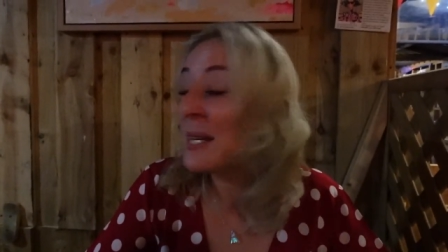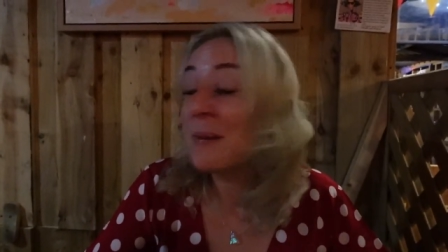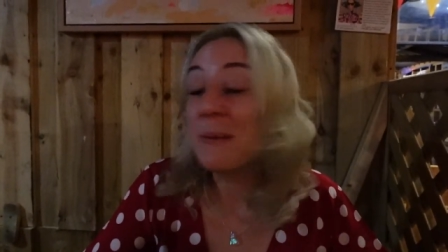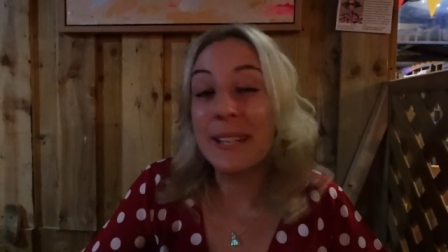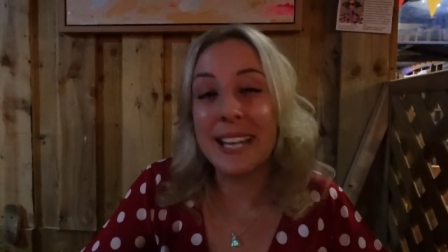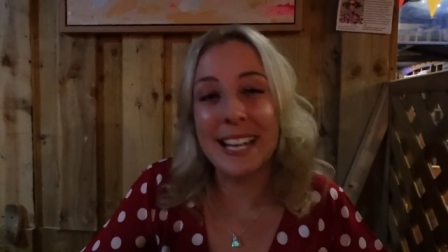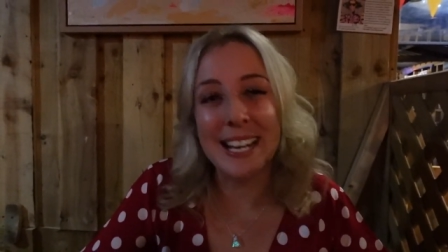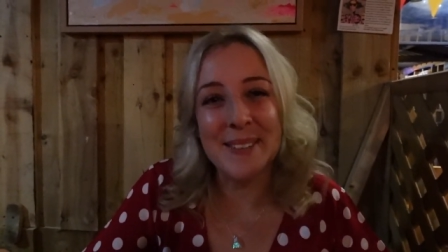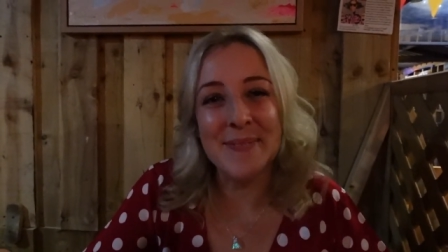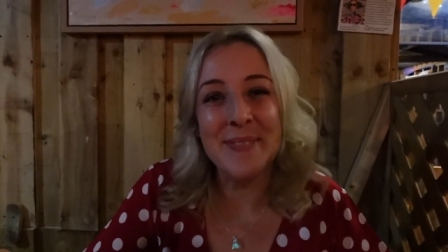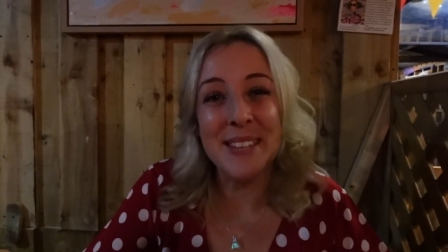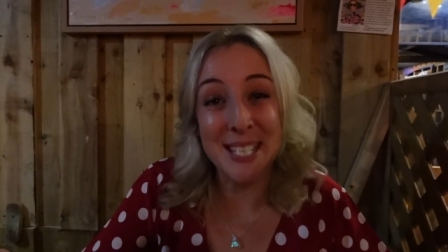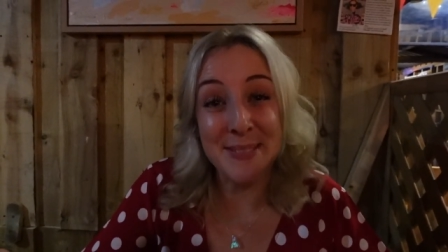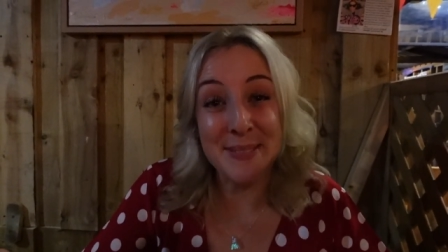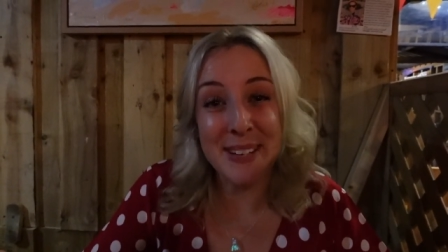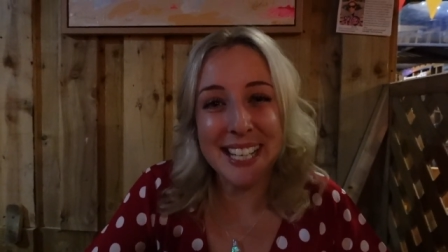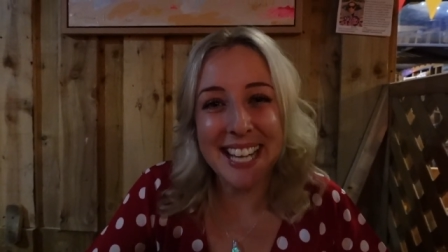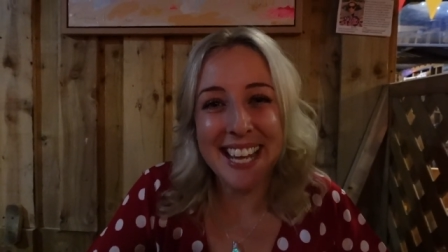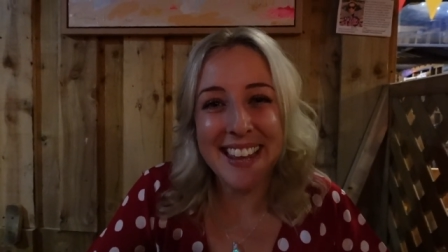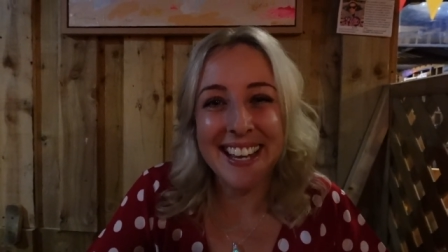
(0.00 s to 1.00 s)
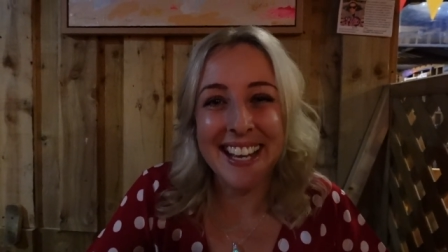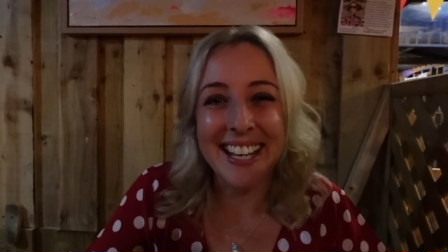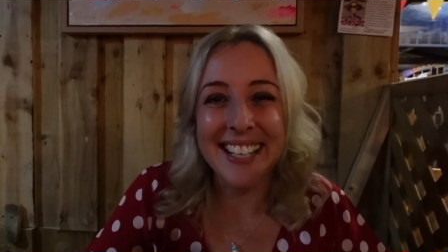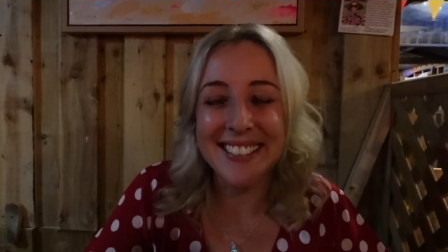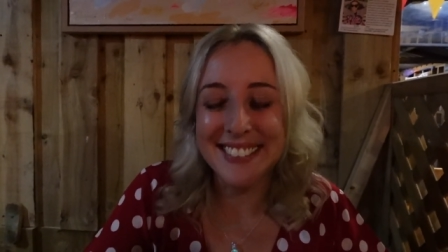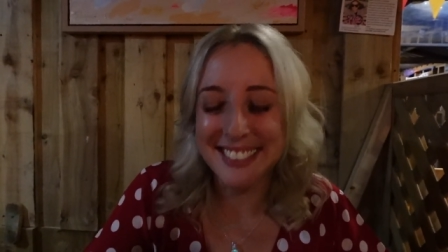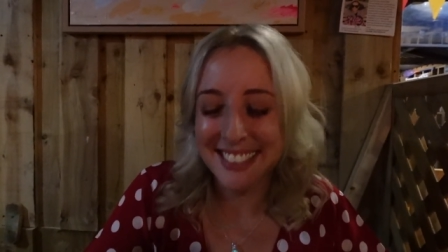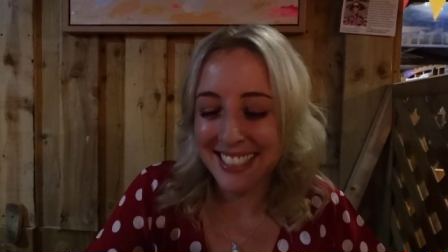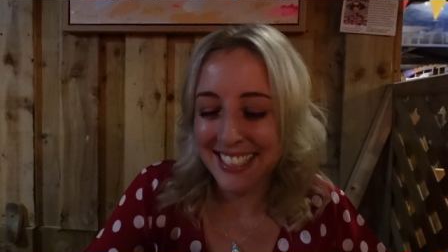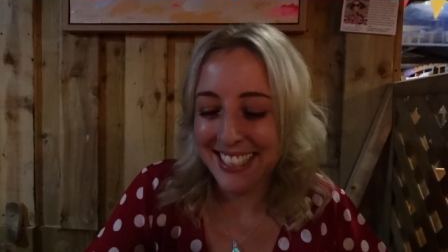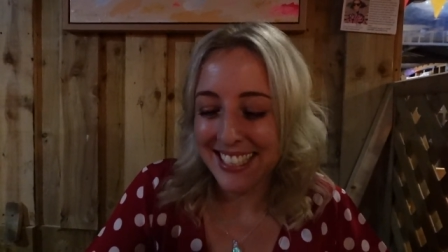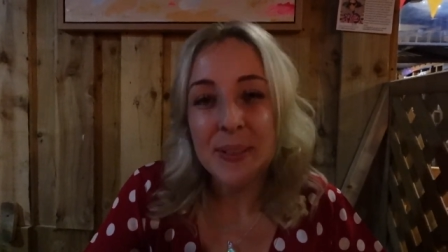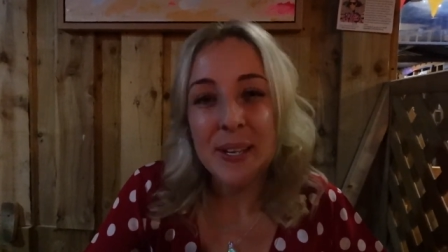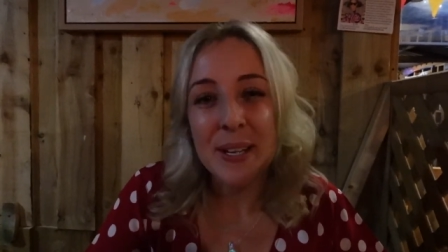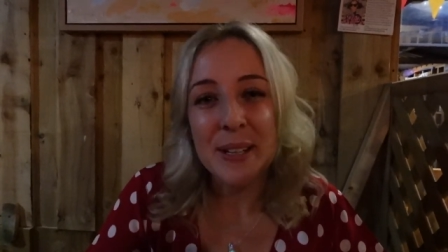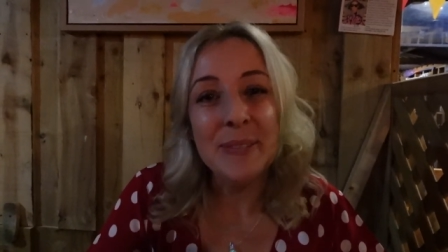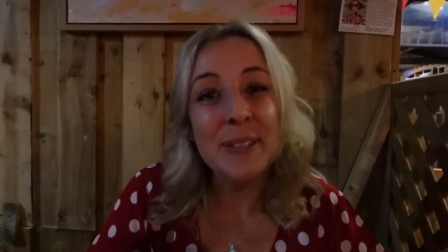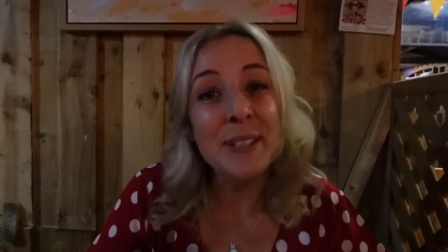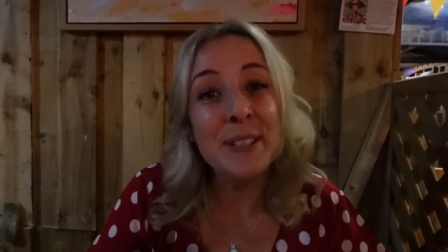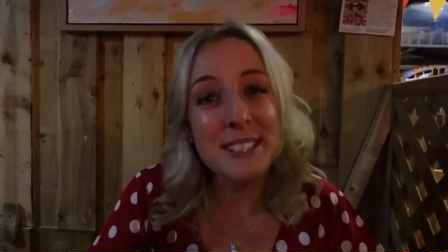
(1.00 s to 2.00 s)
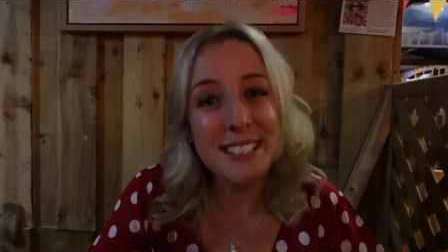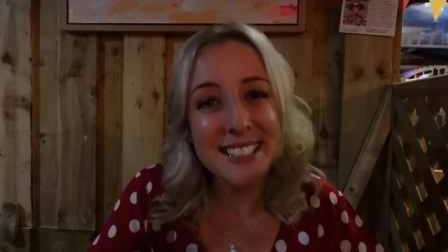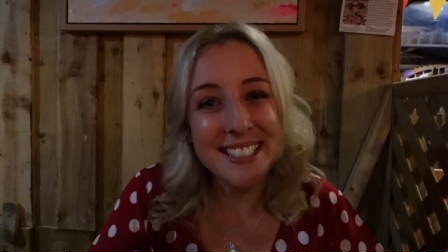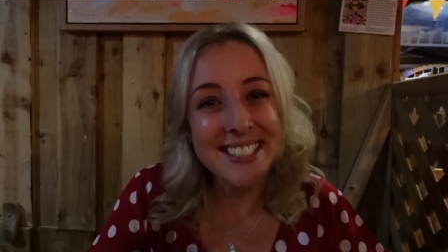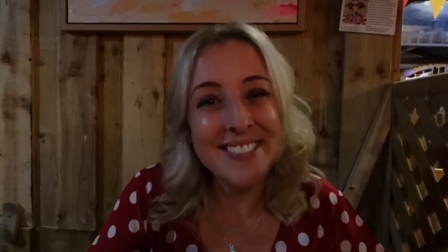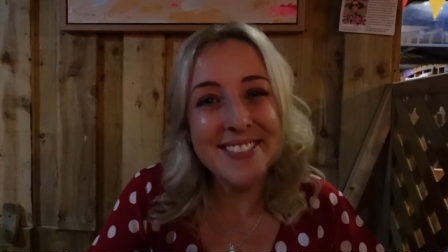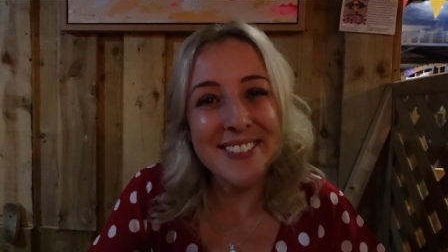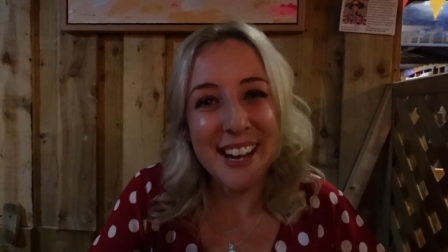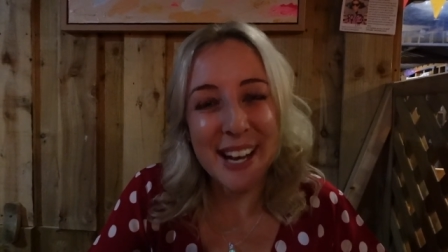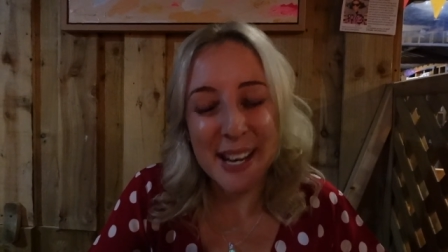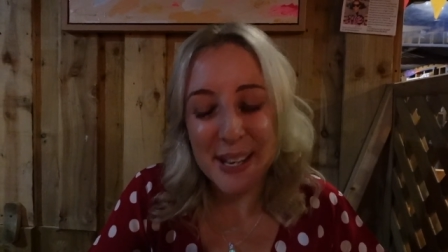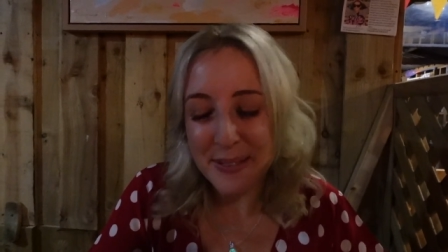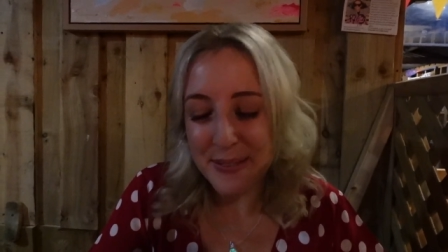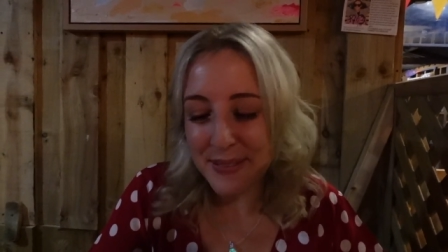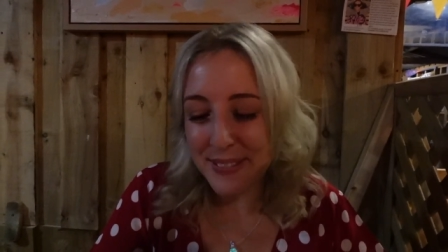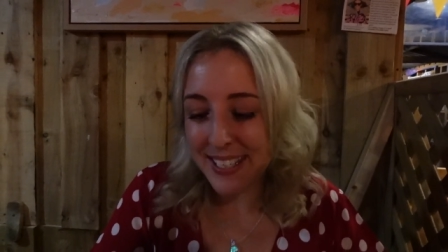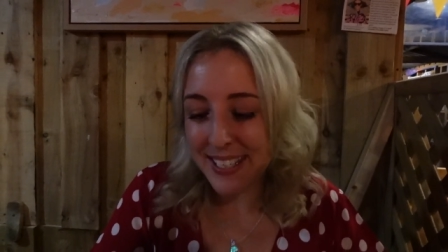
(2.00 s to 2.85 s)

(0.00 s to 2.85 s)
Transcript: But yeah, it's a bit like that. Our food's just arrived